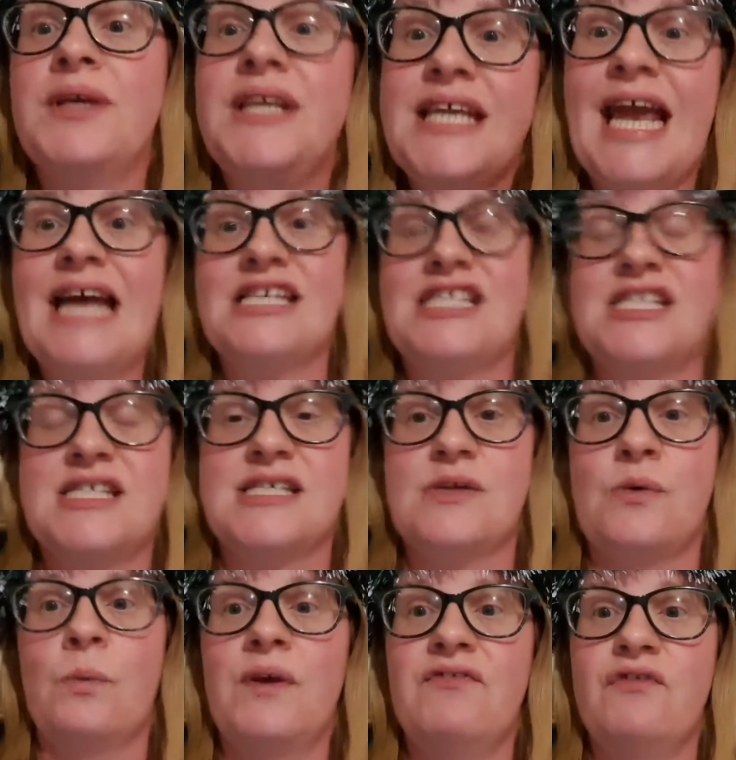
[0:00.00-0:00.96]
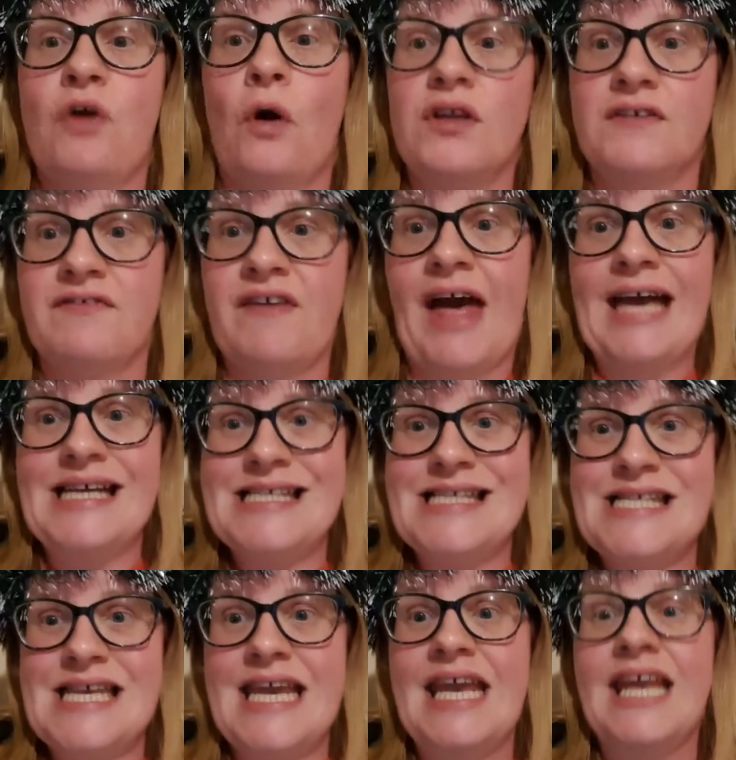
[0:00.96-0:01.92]
Yes, we've got the
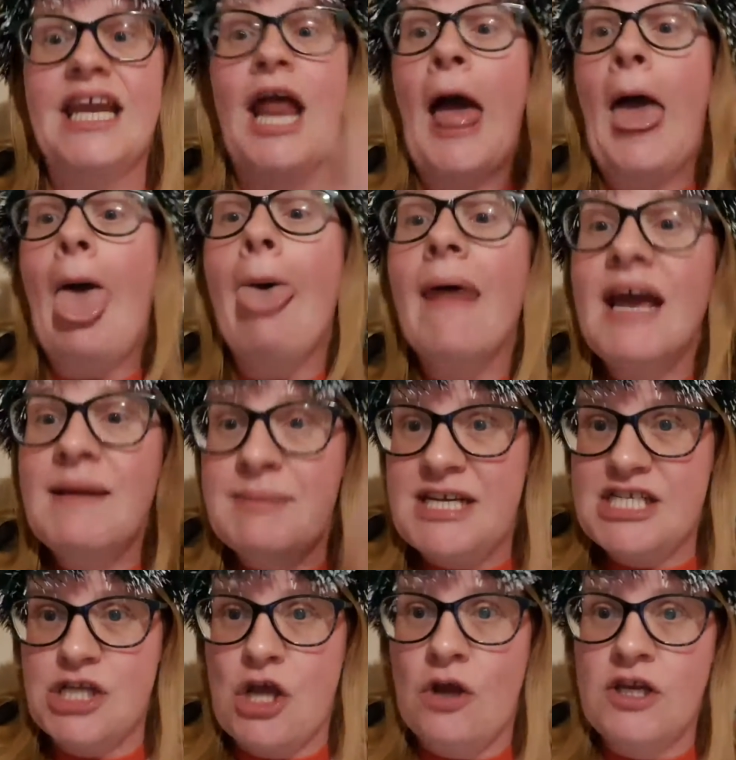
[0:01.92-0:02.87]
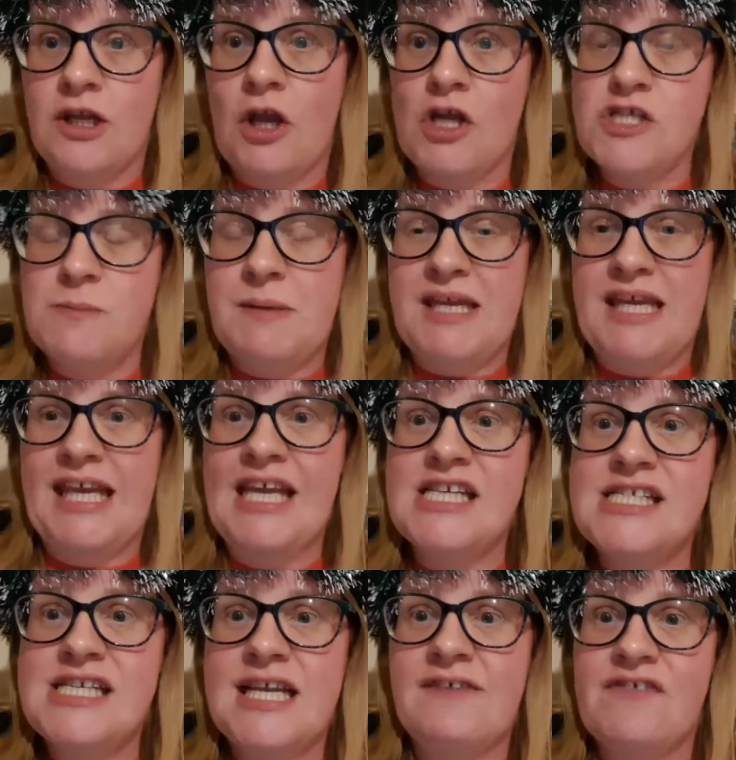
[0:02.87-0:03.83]
vaccine, but it's only going to
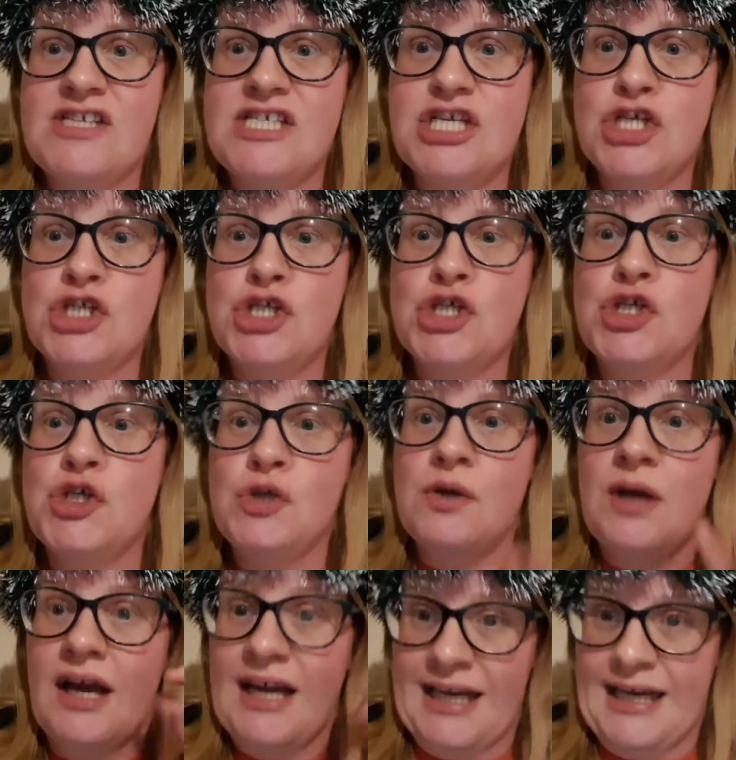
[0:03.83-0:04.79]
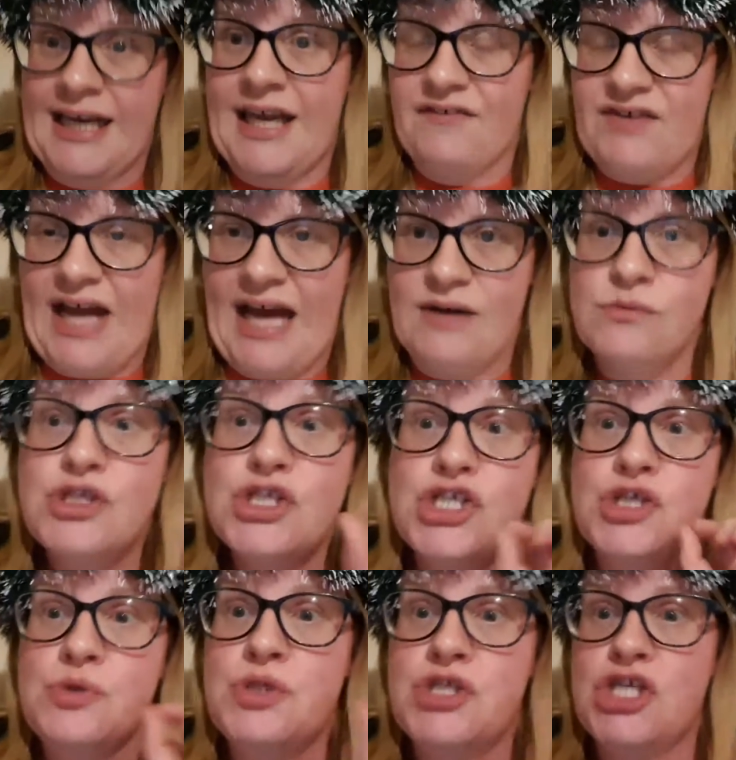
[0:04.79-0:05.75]
be delivered to, given out
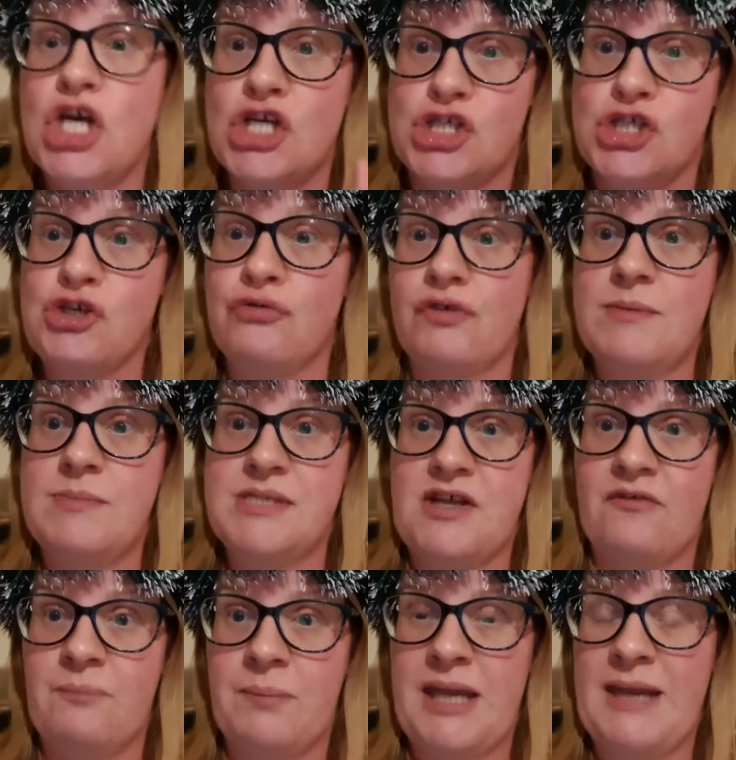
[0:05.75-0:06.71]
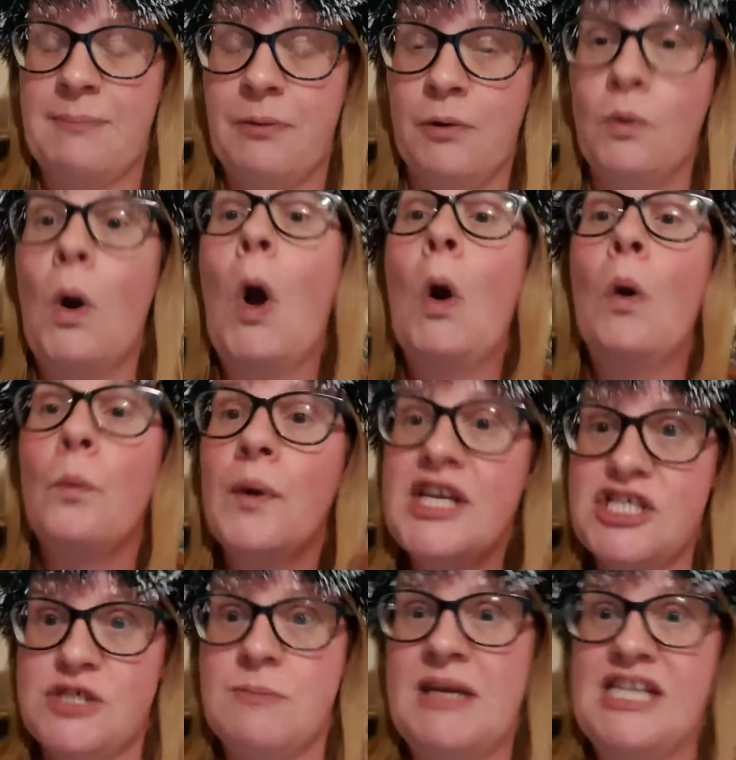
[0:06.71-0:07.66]
to certain groups of people,
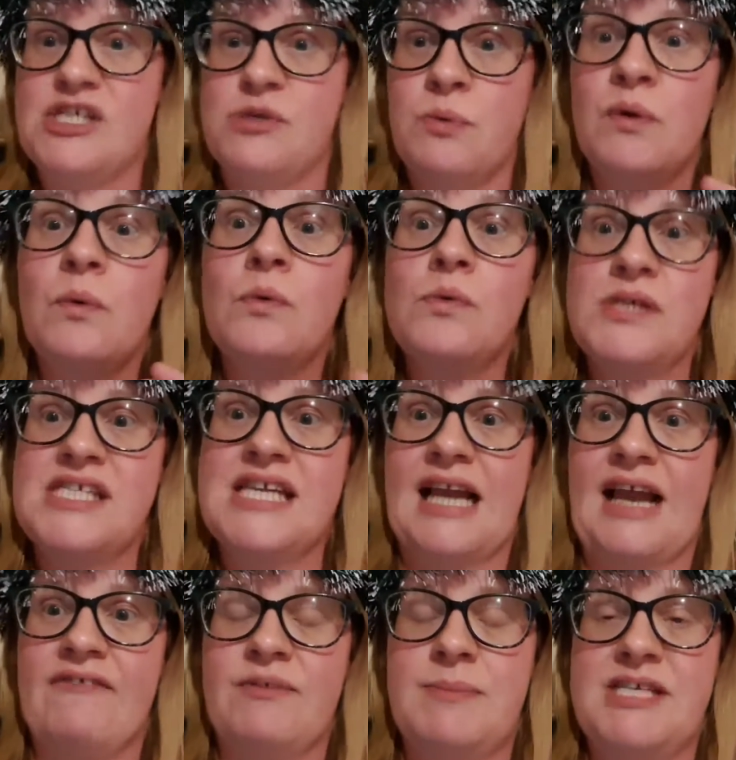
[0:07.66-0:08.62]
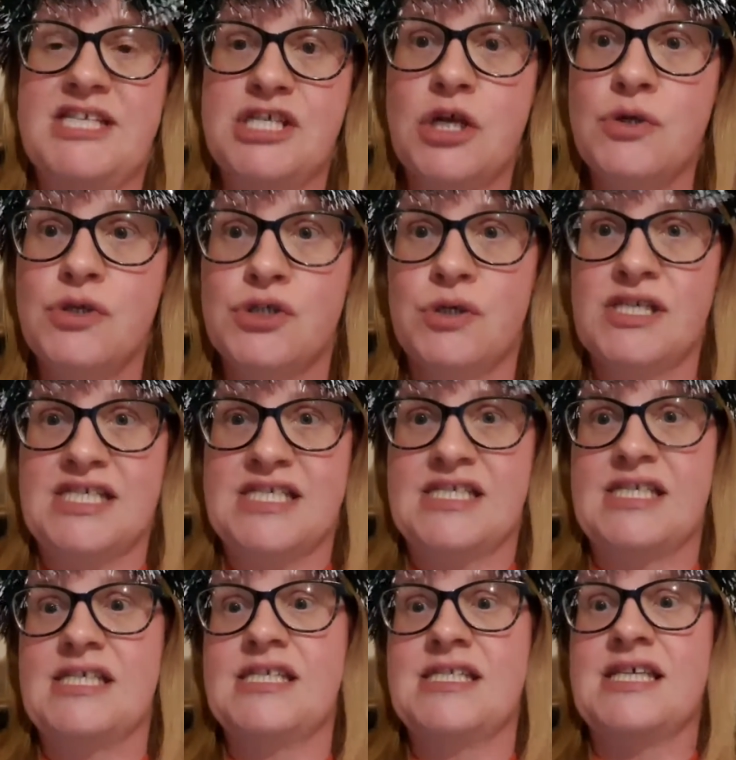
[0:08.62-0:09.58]
which means we will still have to be social
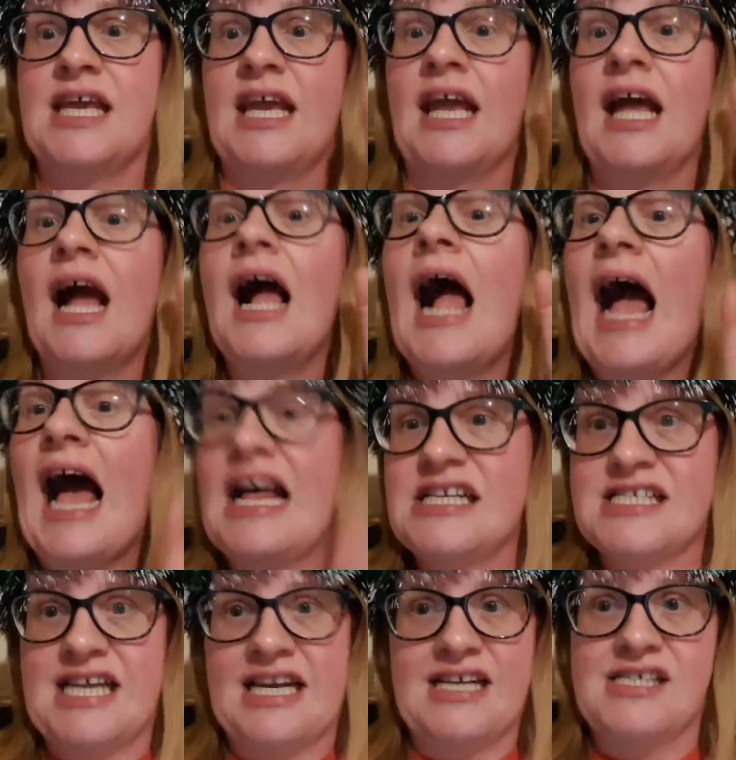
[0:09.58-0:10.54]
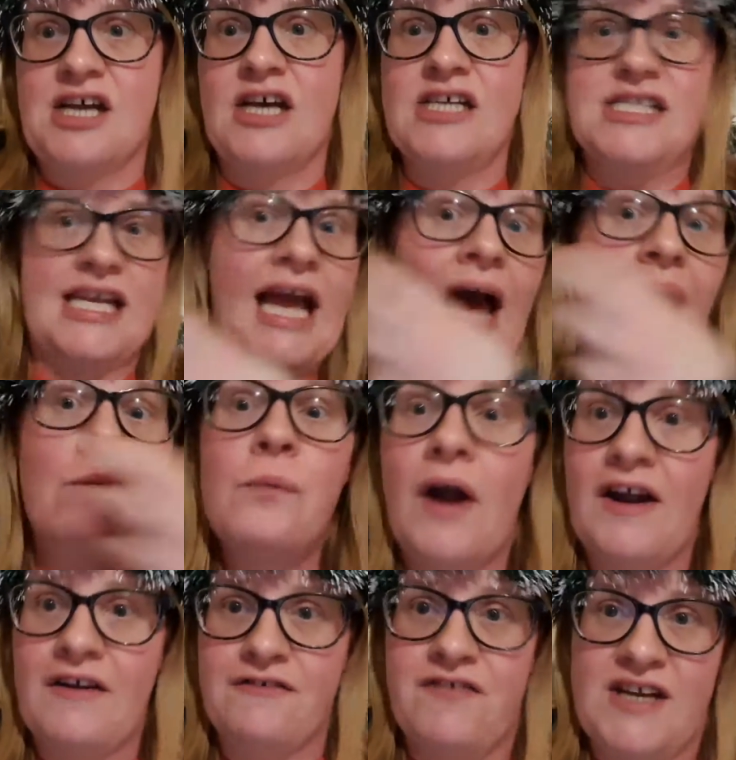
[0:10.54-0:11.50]
distancing, hand sanitizing, and
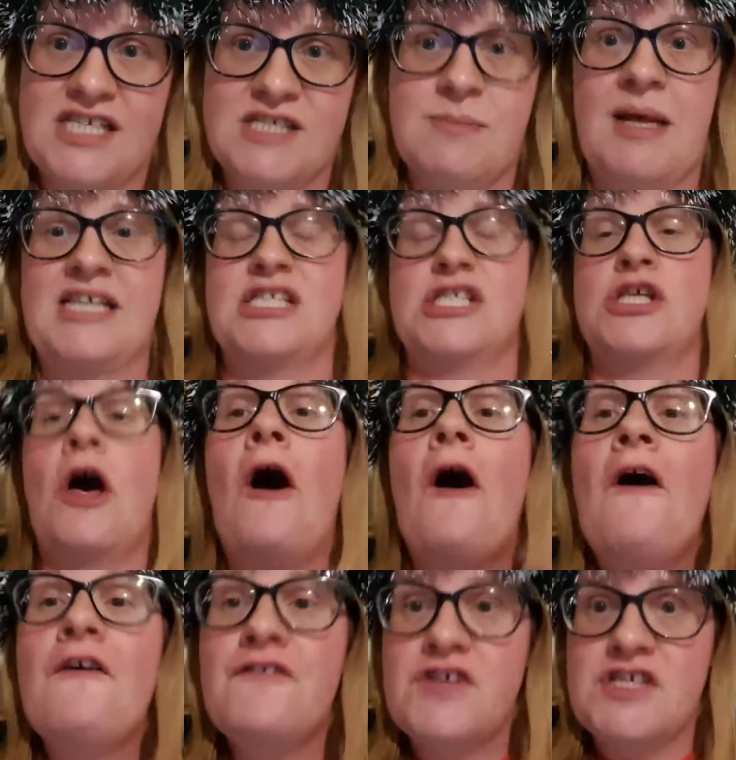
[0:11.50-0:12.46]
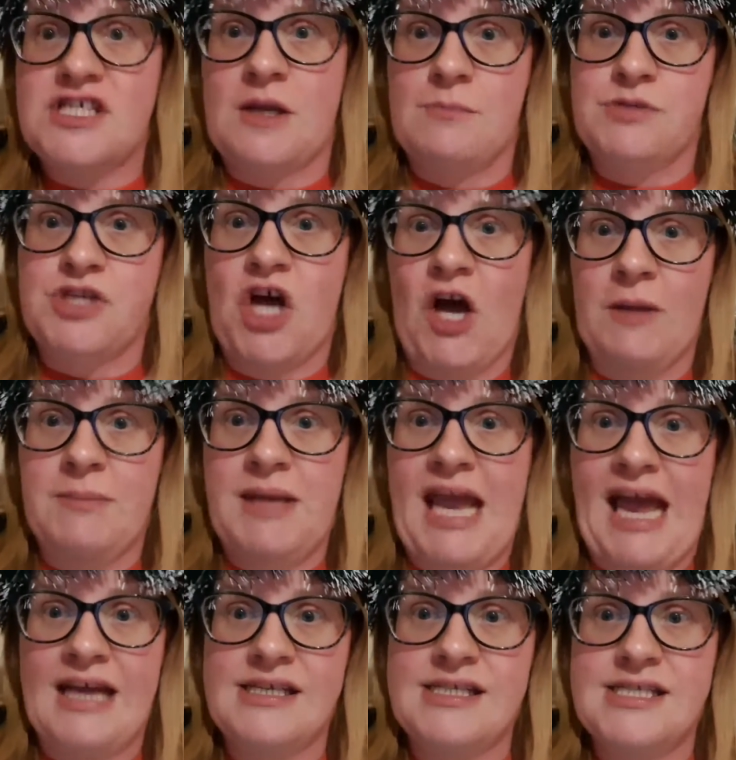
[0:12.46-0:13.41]
wearing face masks for some time
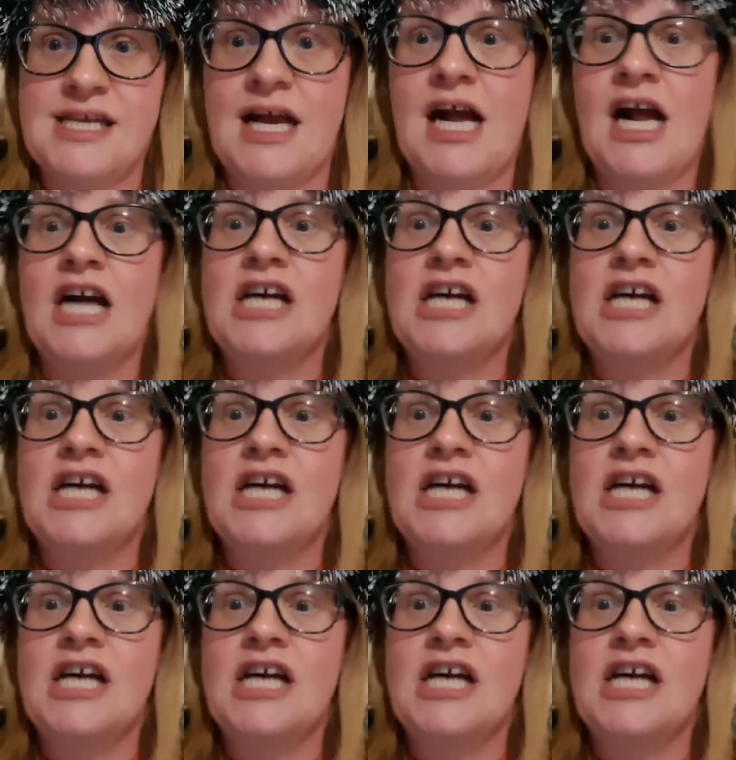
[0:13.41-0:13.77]
yet.